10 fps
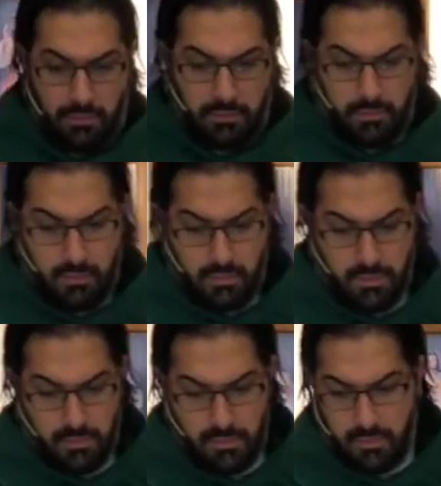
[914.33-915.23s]

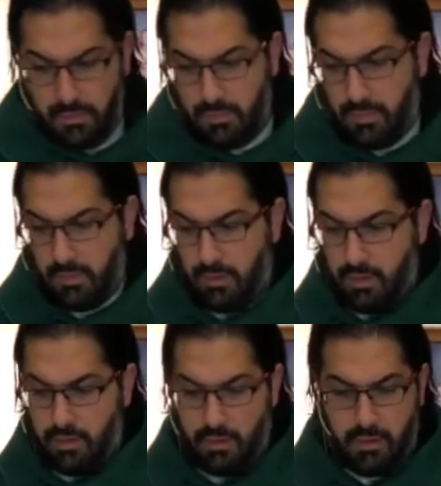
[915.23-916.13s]

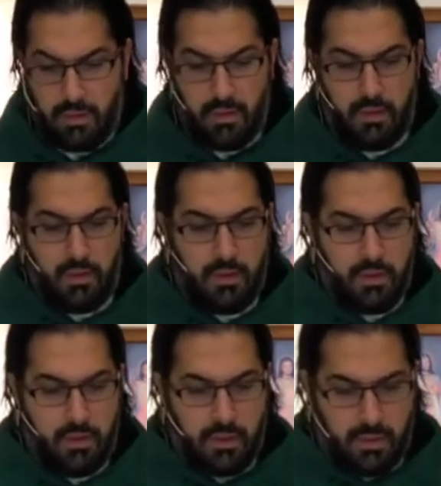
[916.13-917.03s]

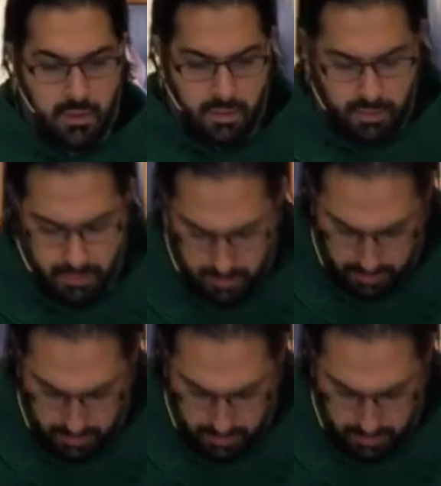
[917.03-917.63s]
Nothing is said.